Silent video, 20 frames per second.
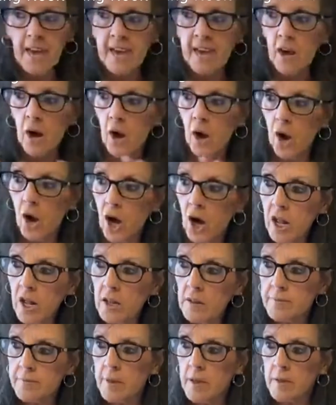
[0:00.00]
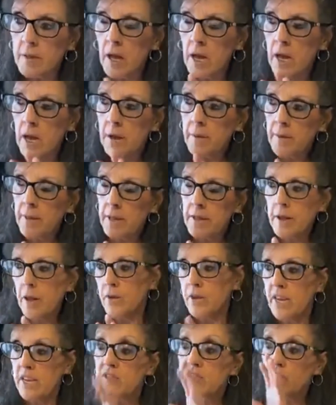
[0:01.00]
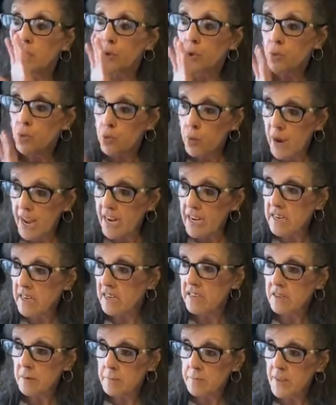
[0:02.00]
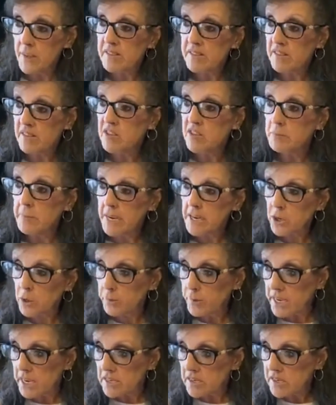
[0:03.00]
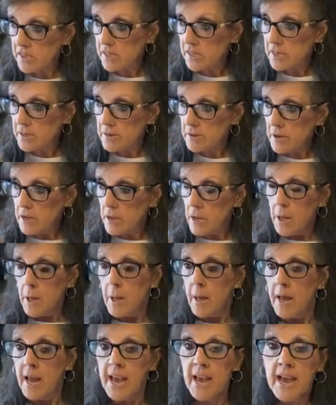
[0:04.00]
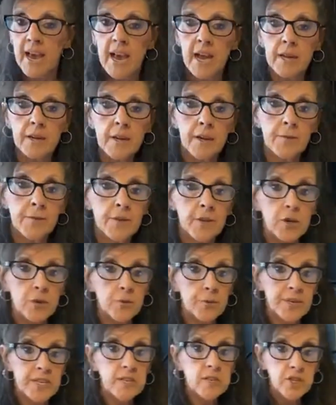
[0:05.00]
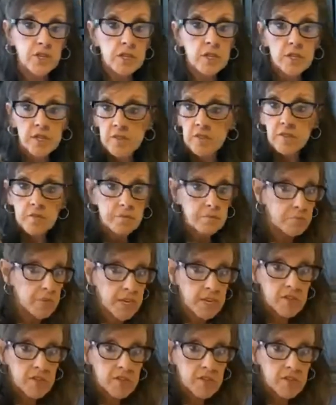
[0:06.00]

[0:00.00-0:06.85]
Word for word: They all, okay, so the red is a tomato base. Okay. And the green chili